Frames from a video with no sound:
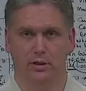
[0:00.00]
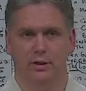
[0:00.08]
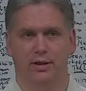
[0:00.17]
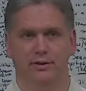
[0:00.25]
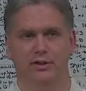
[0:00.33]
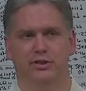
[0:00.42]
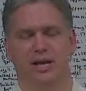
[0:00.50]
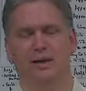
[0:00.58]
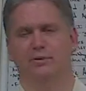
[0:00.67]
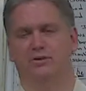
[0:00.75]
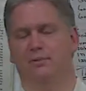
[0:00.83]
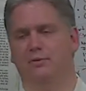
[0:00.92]
And this
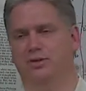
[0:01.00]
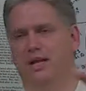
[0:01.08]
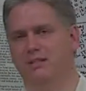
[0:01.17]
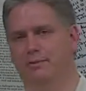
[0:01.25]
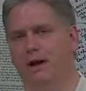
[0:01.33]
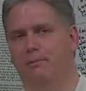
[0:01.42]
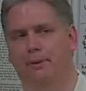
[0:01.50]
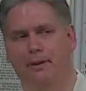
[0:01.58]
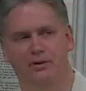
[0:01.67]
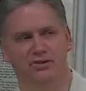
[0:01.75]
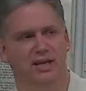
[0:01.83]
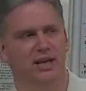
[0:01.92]
chapter 10 is about Peter
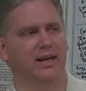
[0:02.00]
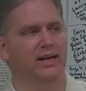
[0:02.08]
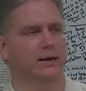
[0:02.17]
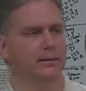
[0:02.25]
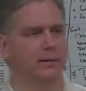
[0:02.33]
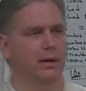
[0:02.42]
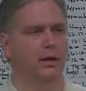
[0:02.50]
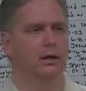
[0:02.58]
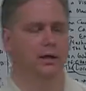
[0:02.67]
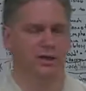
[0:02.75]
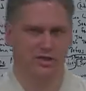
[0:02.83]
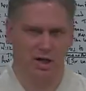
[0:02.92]
saying to him,
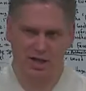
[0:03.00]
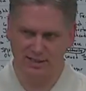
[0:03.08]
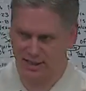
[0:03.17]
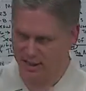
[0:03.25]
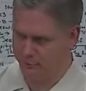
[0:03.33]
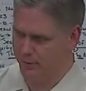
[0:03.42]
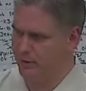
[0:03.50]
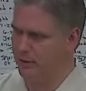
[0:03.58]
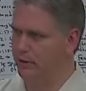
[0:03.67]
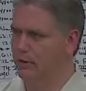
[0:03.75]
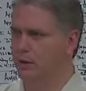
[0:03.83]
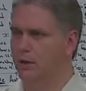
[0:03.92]
because God tells Peter,